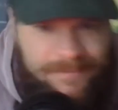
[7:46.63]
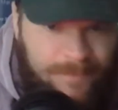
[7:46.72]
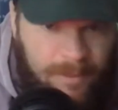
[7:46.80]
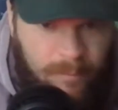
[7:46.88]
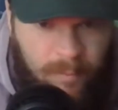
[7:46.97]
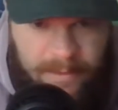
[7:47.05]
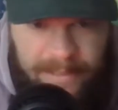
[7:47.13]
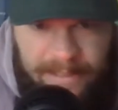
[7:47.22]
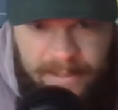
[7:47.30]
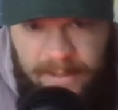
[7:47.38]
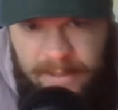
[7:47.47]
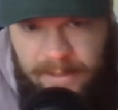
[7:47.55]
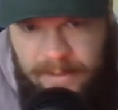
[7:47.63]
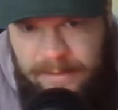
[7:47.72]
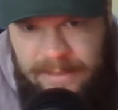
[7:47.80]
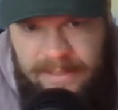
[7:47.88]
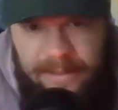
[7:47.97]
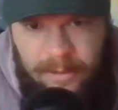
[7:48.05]
We're in a,
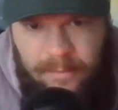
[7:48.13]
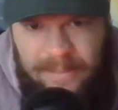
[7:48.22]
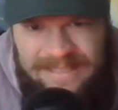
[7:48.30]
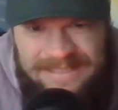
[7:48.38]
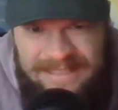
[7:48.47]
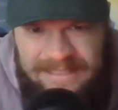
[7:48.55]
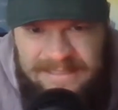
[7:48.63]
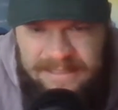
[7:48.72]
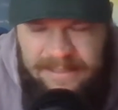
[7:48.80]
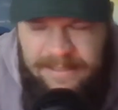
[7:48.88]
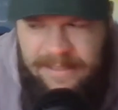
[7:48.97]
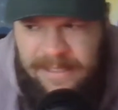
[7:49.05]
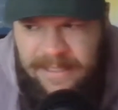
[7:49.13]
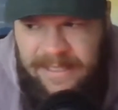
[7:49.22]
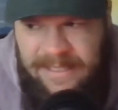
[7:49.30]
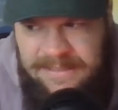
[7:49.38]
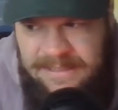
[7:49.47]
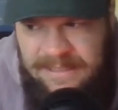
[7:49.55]
you know, it's
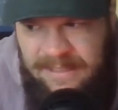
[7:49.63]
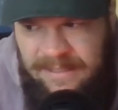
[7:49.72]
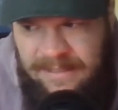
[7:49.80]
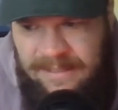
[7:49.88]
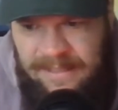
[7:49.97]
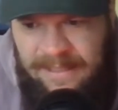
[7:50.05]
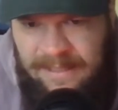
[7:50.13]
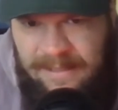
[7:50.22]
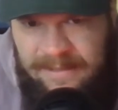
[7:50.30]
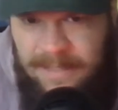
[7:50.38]
a